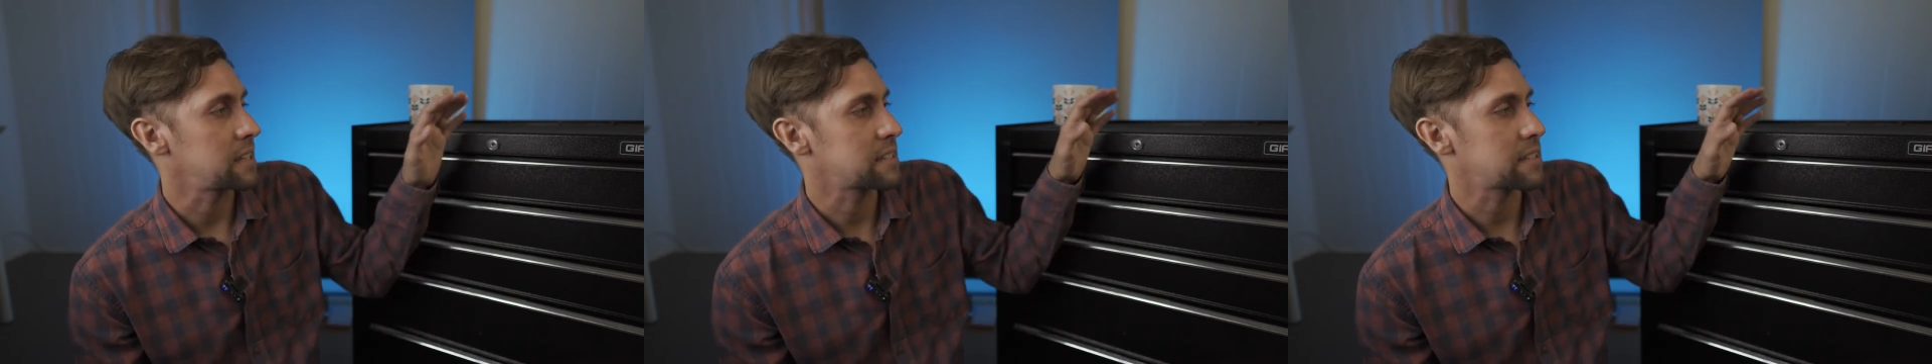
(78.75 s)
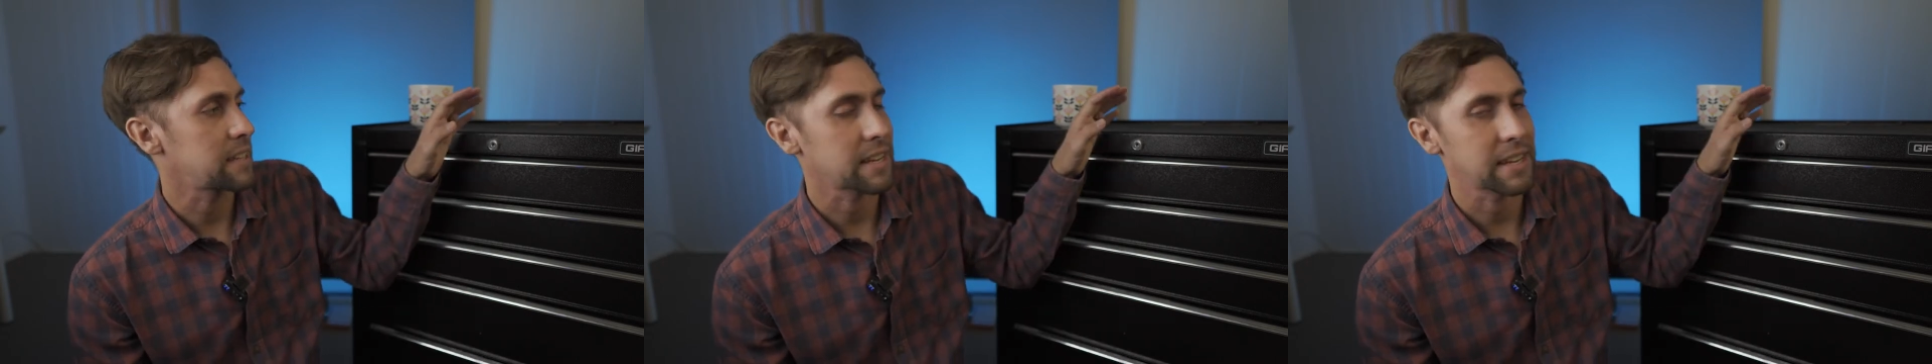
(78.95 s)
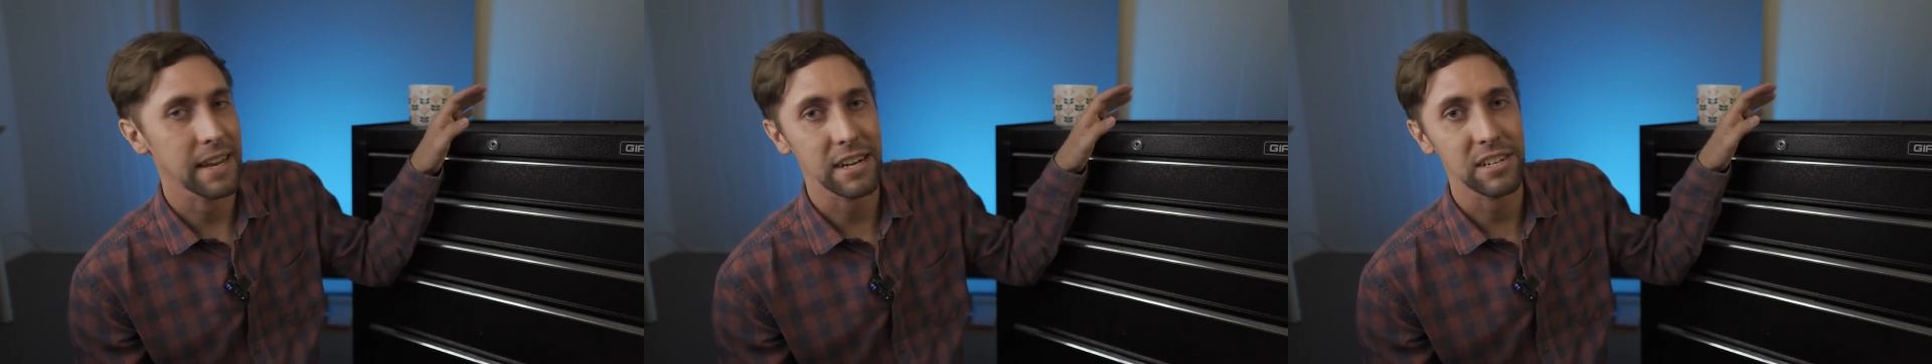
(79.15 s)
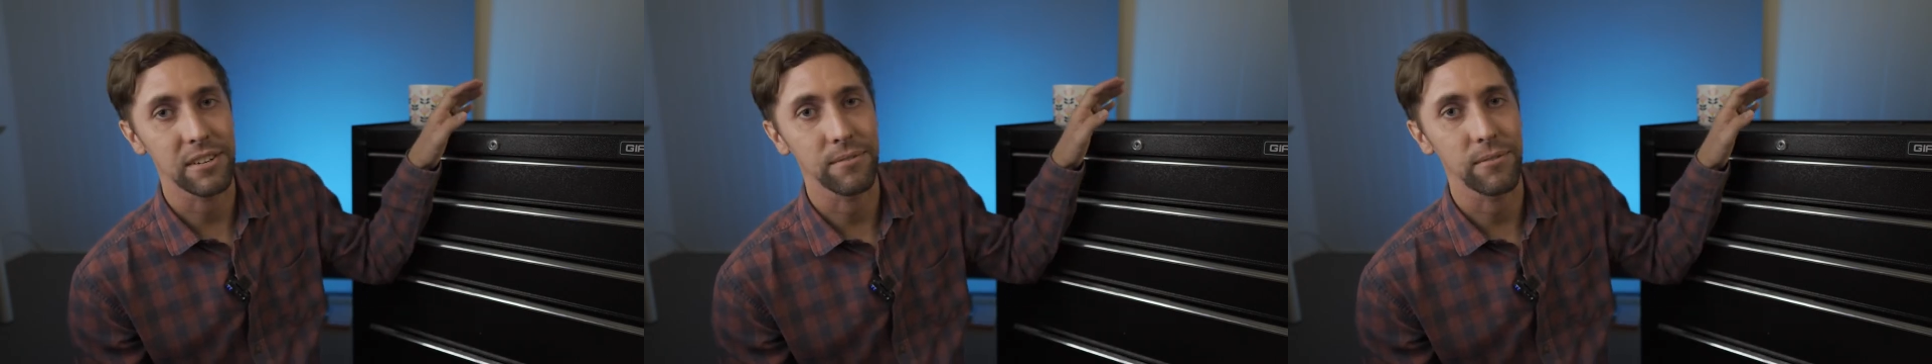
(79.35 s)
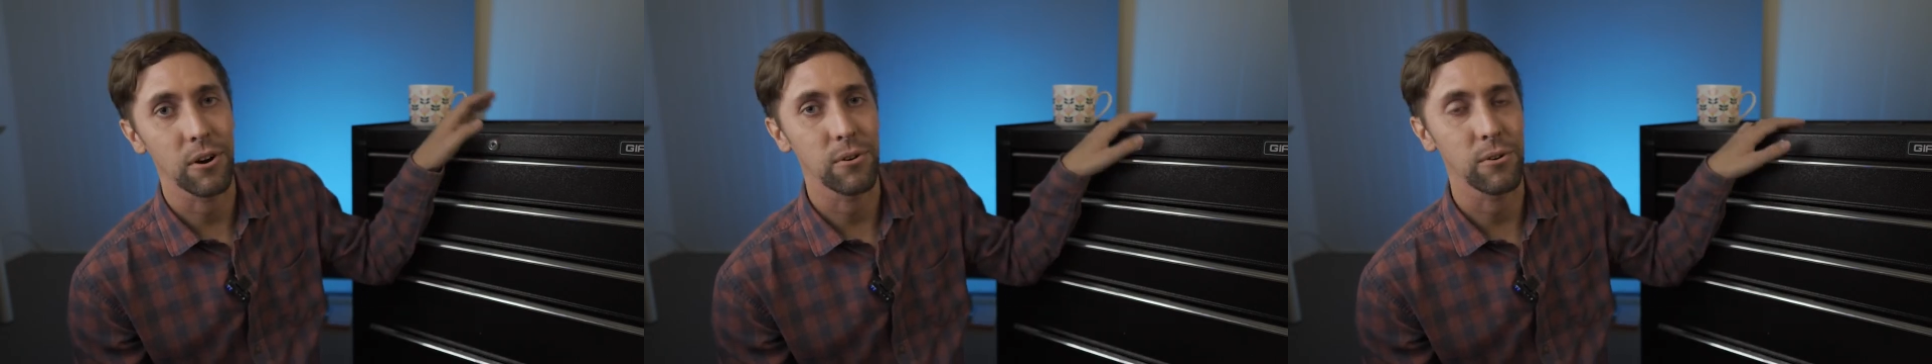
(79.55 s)
so they can actually
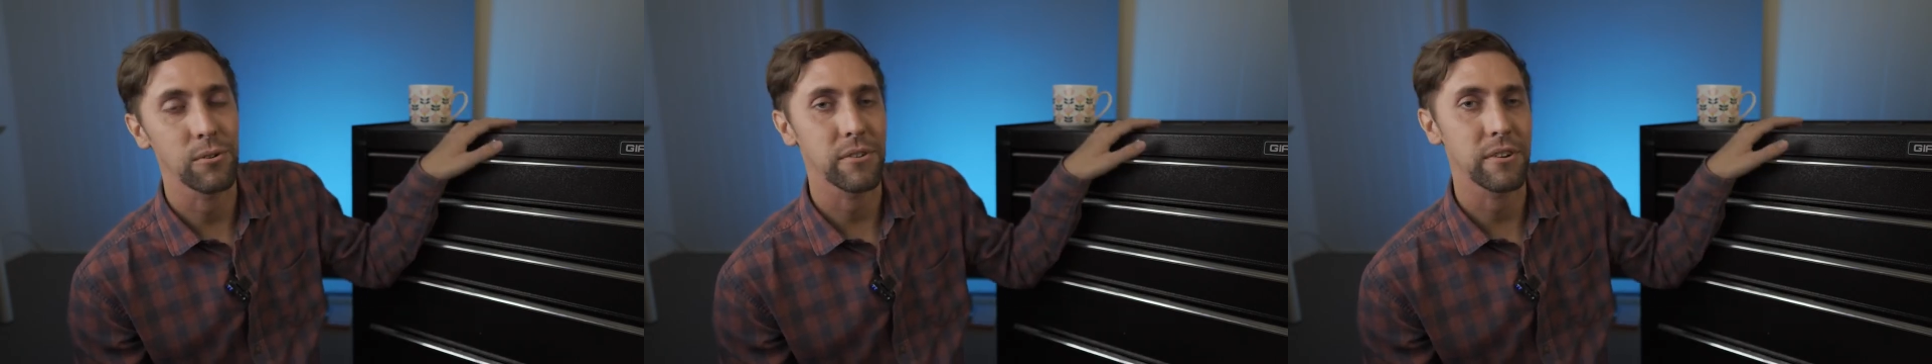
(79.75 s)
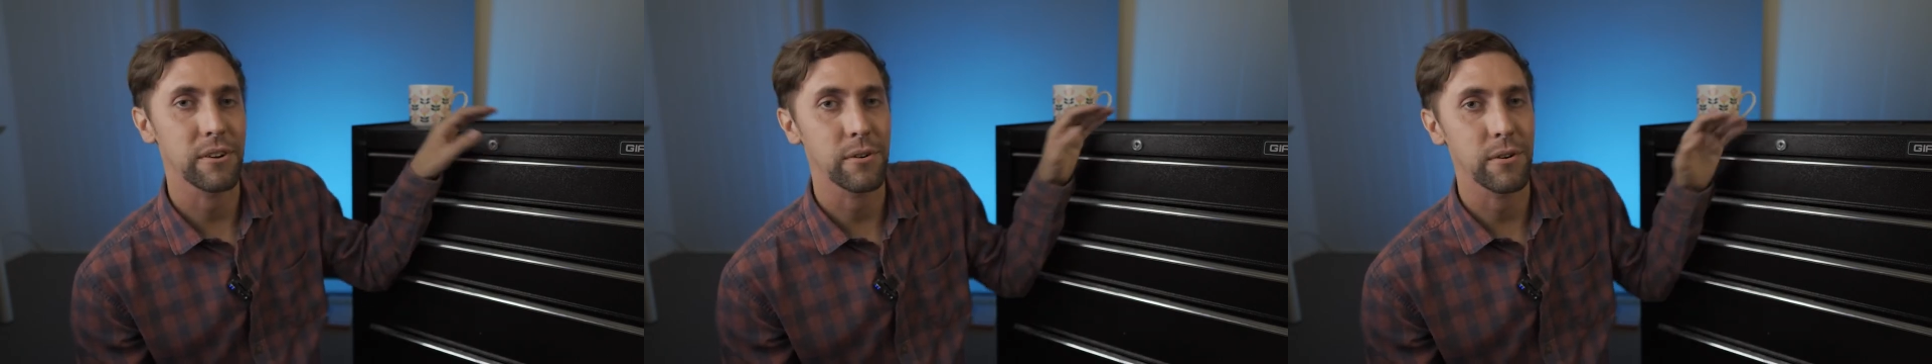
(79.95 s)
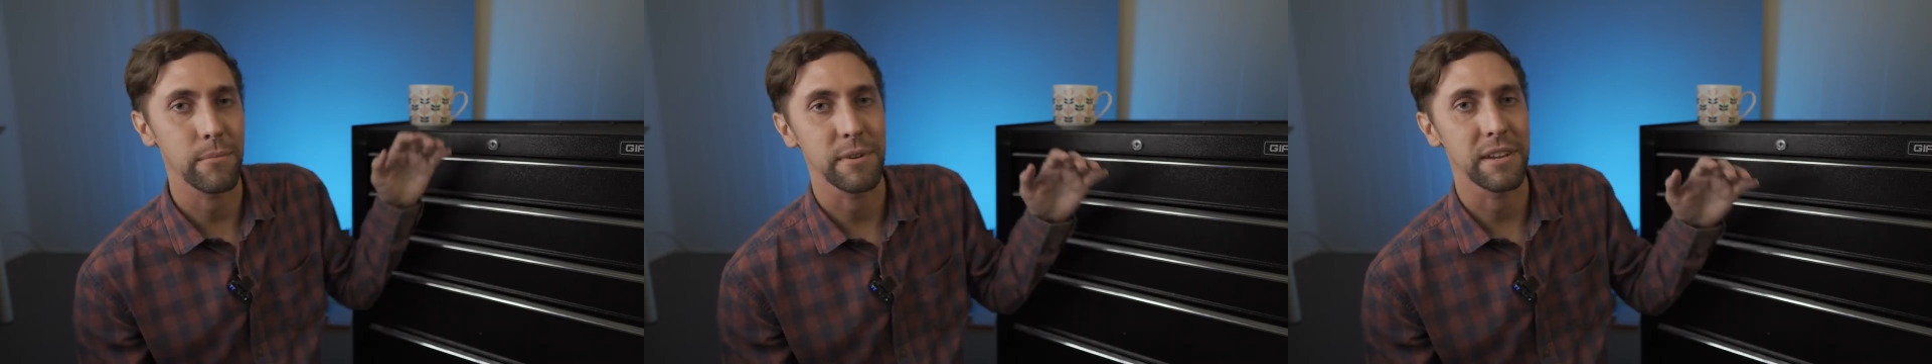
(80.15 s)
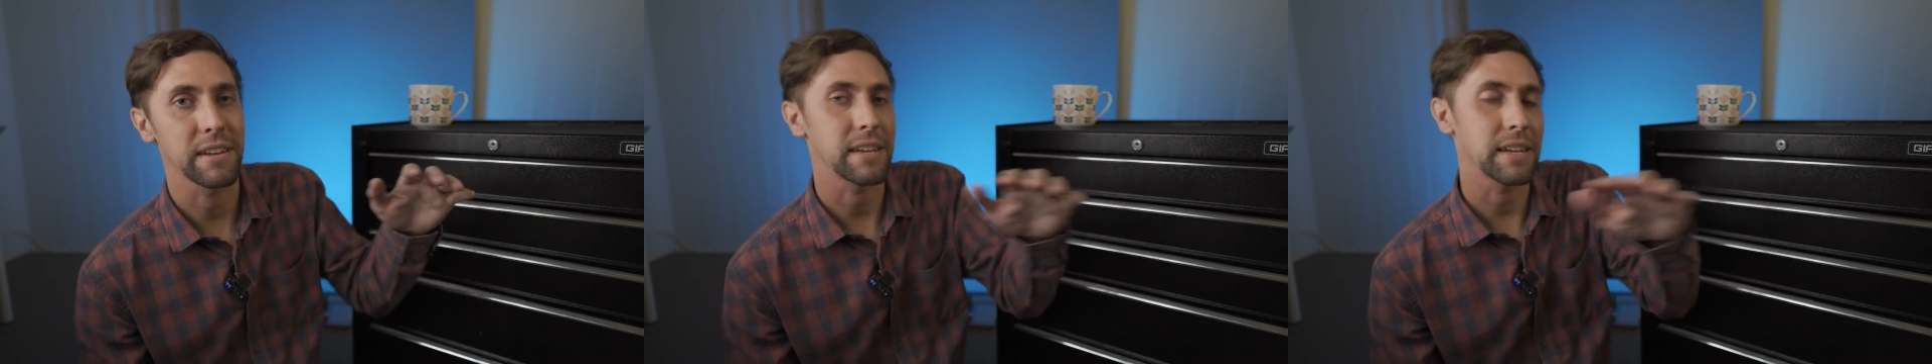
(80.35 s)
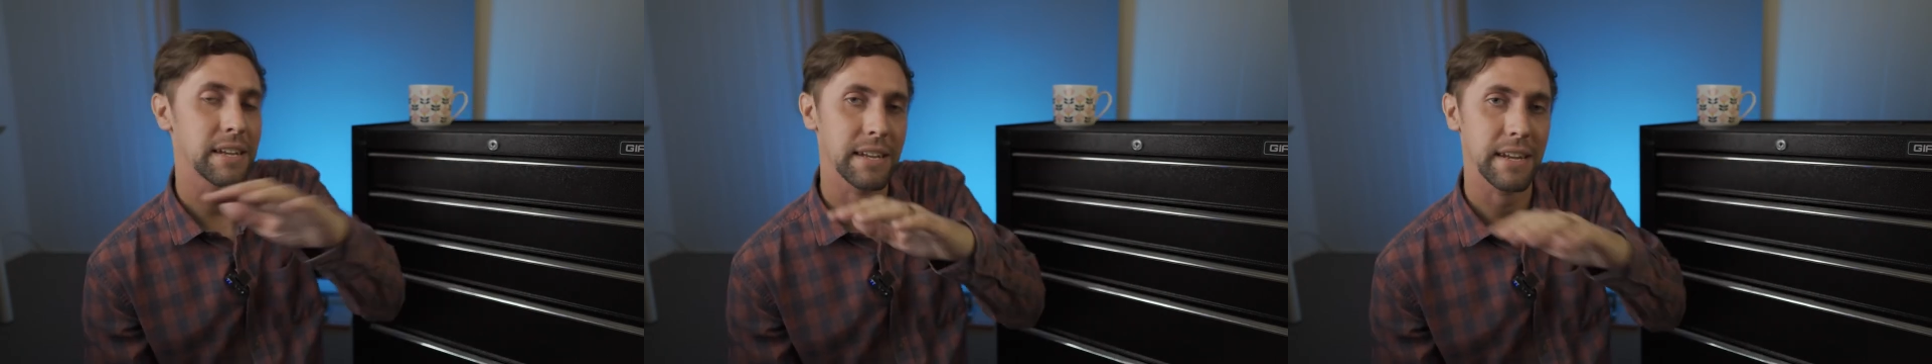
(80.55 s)
roll all their equipment
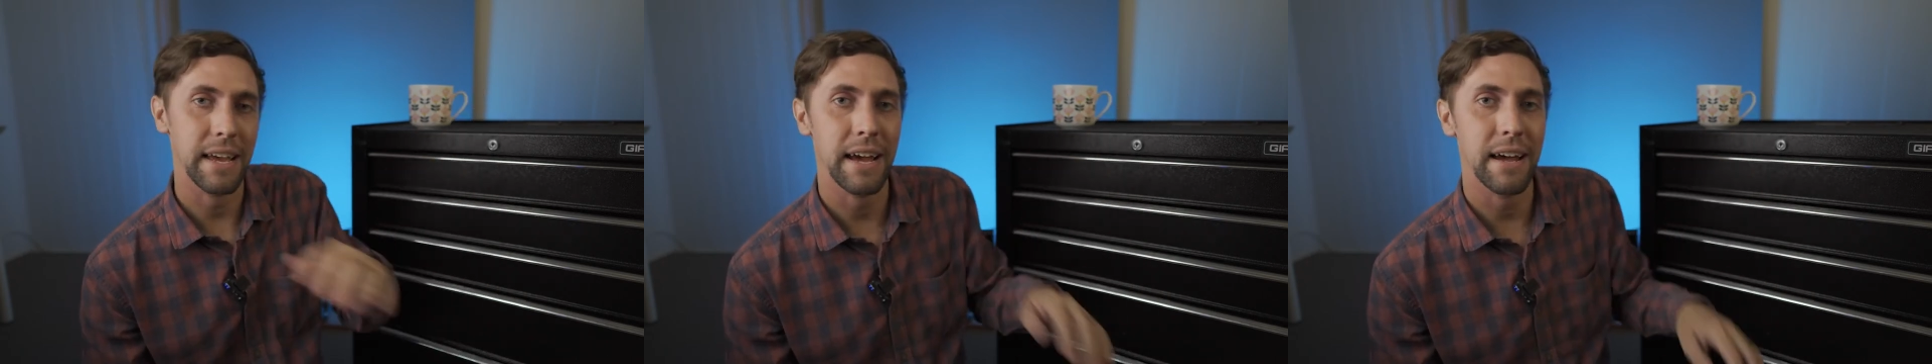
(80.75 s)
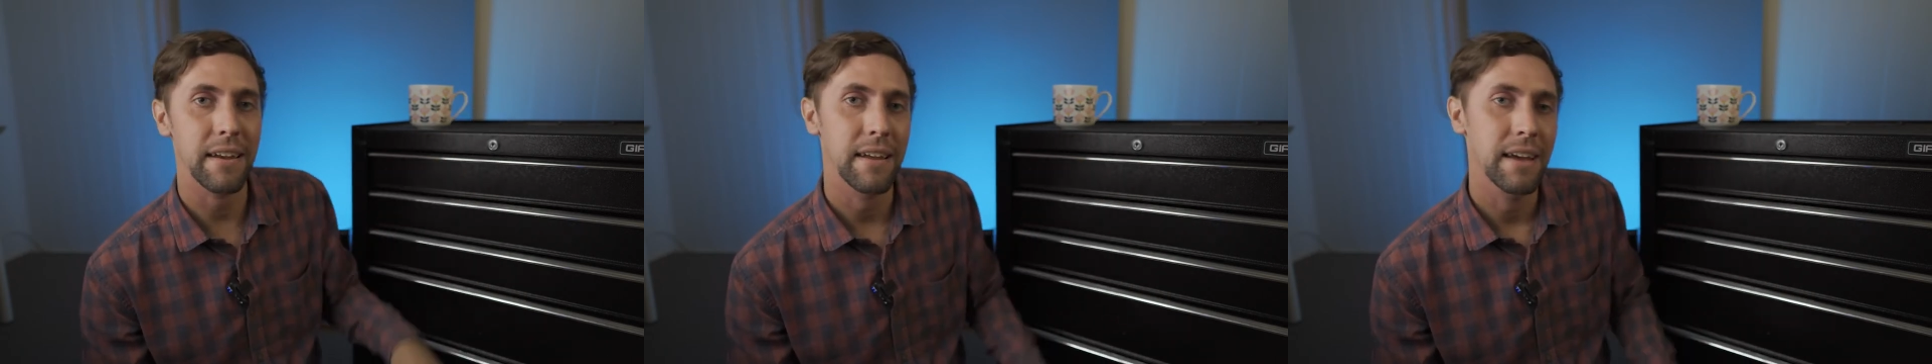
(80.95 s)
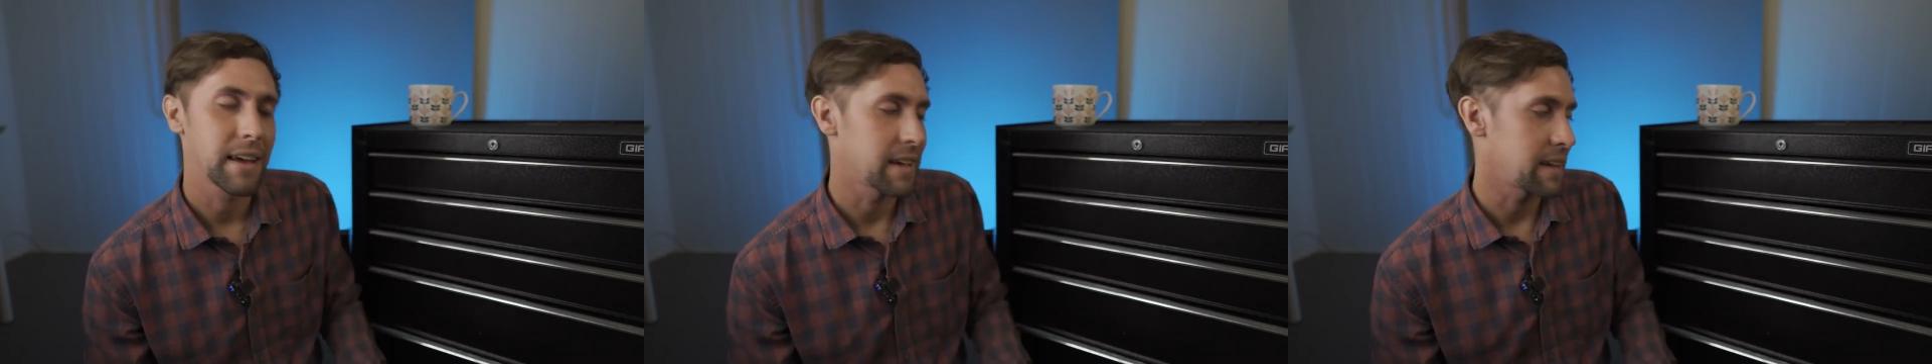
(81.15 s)
in and out